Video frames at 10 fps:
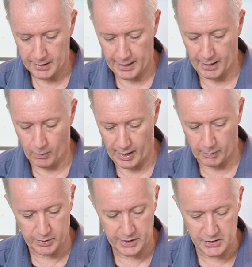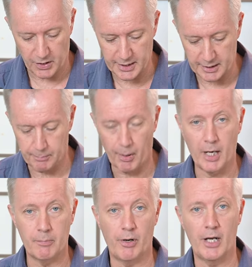Now, with this, I didn't
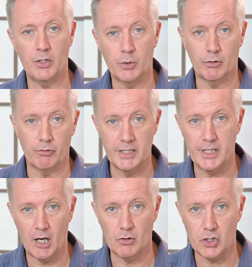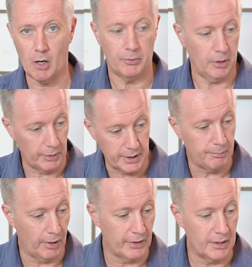buy it brand new at a retail shop, although I
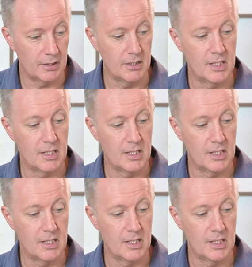did buy the